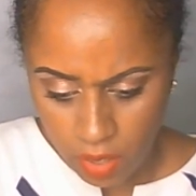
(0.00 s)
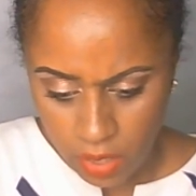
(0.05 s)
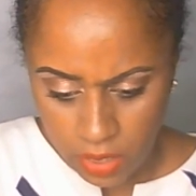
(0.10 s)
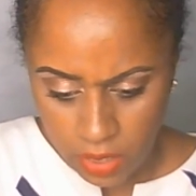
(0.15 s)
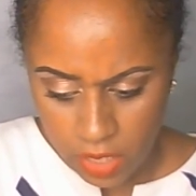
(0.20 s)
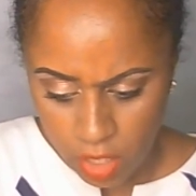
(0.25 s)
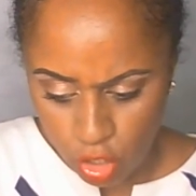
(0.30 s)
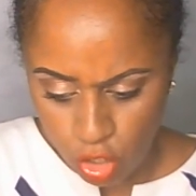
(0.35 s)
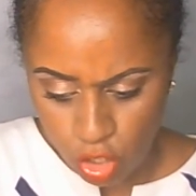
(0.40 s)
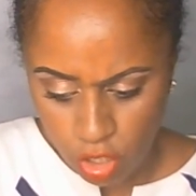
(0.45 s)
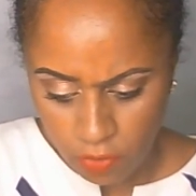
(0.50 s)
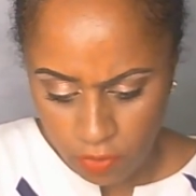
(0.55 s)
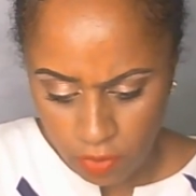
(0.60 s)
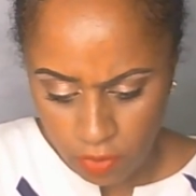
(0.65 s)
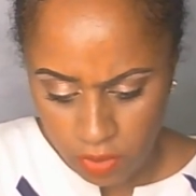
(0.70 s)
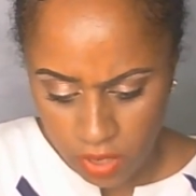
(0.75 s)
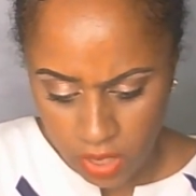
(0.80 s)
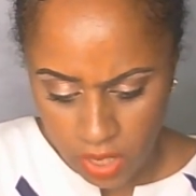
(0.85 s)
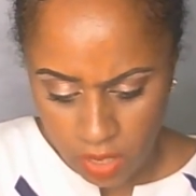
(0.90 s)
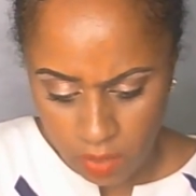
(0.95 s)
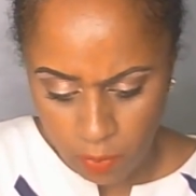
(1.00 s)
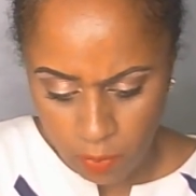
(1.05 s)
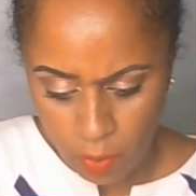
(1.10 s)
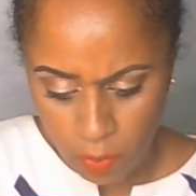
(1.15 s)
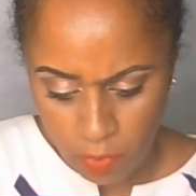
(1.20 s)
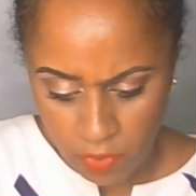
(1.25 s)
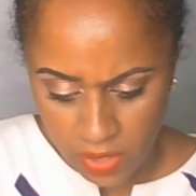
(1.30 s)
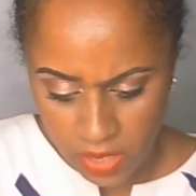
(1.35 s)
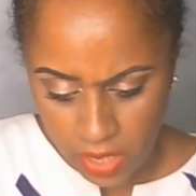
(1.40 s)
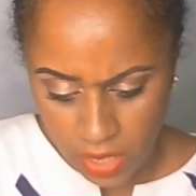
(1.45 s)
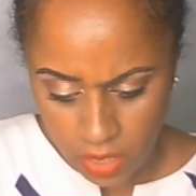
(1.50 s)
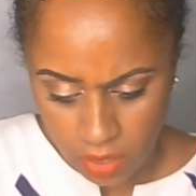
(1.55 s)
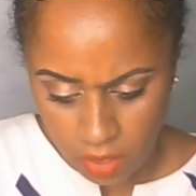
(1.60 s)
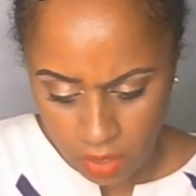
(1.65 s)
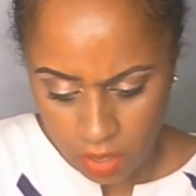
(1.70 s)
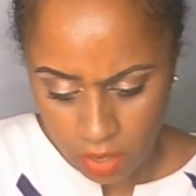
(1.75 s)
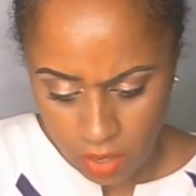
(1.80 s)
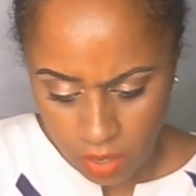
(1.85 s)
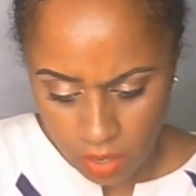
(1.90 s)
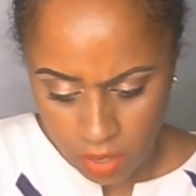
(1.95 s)
need to shuffle to get the bottom of the deck.
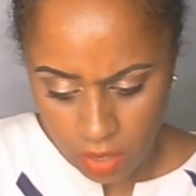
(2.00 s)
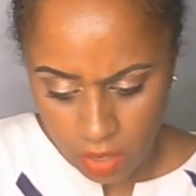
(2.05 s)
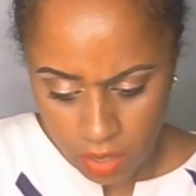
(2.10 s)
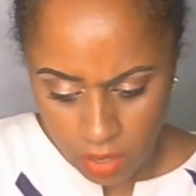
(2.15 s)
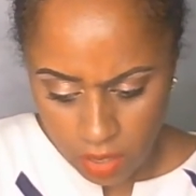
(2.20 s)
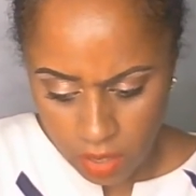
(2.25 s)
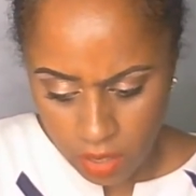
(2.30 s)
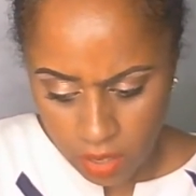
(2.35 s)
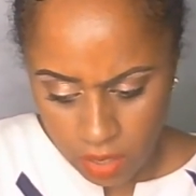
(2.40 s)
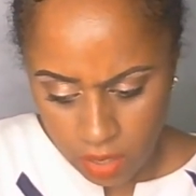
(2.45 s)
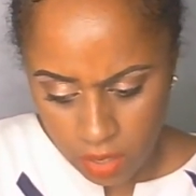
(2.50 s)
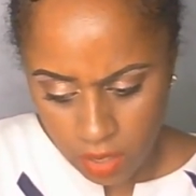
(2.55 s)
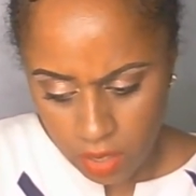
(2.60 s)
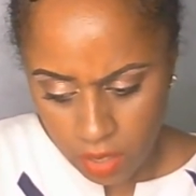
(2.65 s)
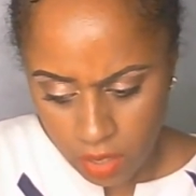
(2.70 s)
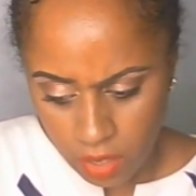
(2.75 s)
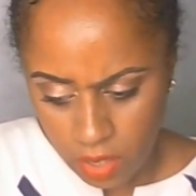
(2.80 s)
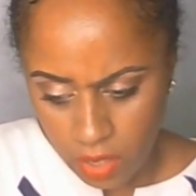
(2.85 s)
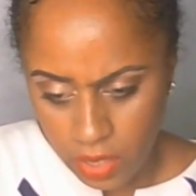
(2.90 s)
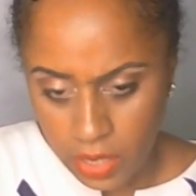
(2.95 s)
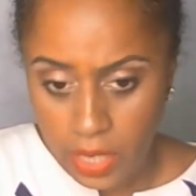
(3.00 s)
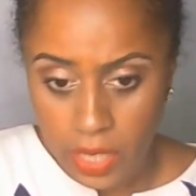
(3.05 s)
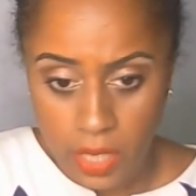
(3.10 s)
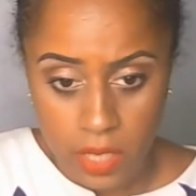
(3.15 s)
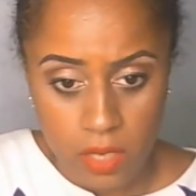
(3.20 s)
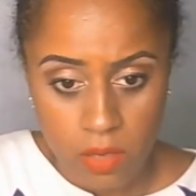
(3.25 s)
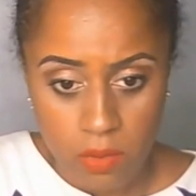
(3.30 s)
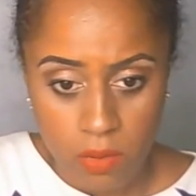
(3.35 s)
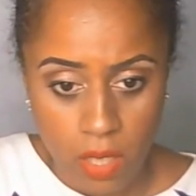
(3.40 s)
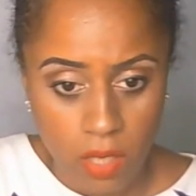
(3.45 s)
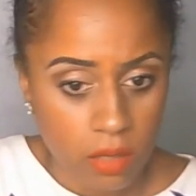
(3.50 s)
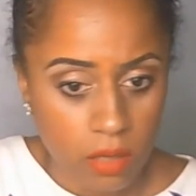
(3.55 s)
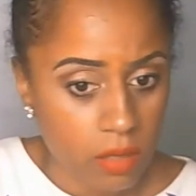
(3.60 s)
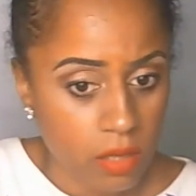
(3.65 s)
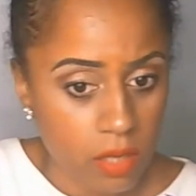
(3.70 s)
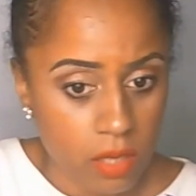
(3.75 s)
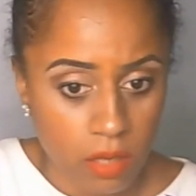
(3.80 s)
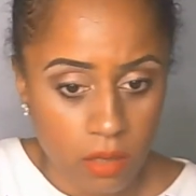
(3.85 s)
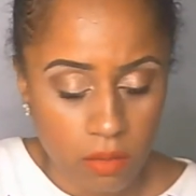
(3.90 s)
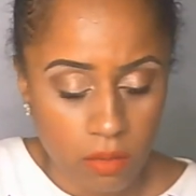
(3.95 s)
Okay, that's what I've got
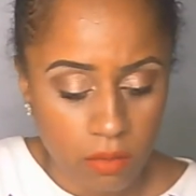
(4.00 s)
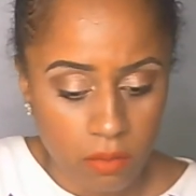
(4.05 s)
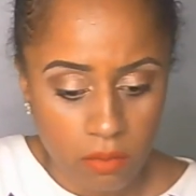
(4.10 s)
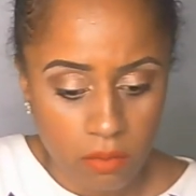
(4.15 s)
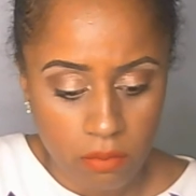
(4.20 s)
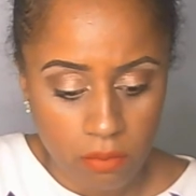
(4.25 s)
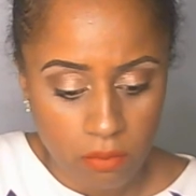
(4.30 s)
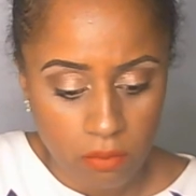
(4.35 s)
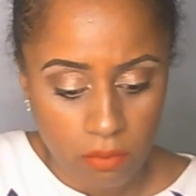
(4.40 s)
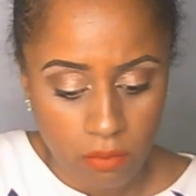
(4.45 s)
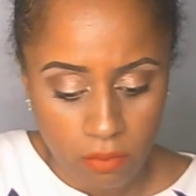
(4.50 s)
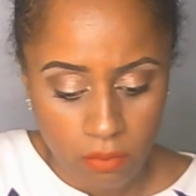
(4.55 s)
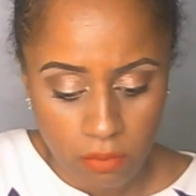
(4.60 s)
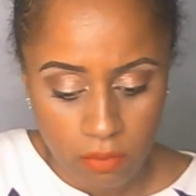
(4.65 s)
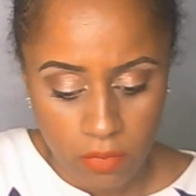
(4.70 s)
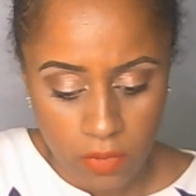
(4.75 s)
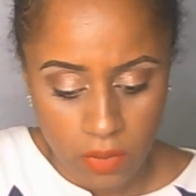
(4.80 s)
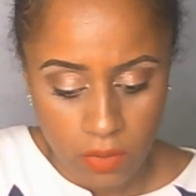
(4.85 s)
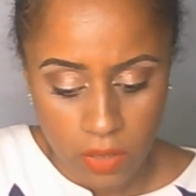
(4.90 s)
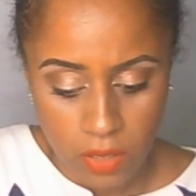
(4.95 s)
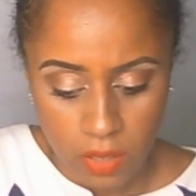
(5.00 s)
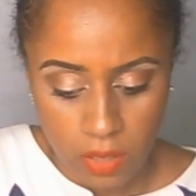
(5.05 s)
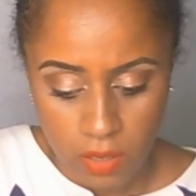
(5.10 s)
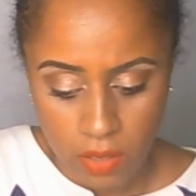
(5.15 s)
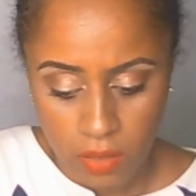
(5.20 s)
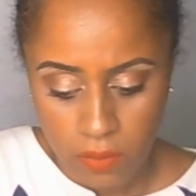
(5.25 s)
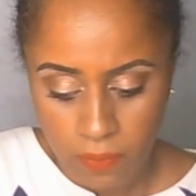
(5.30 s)
to do. Alright.